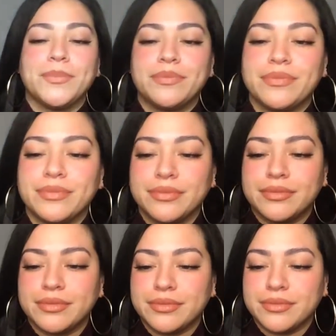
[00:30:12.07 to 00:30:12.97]

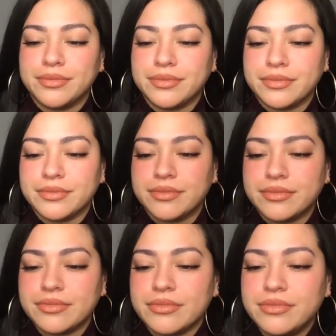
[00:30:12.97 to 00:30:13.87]

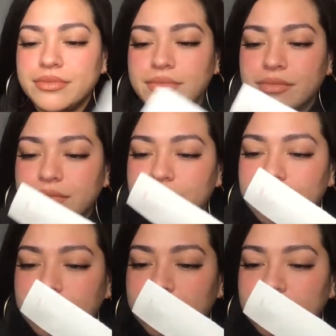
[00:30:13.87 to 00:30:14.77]

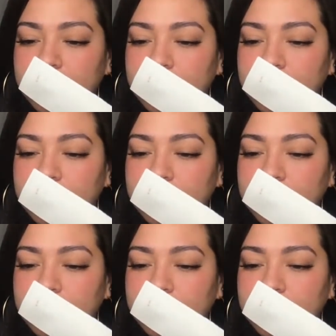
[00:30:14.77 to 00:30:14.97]
[no speech]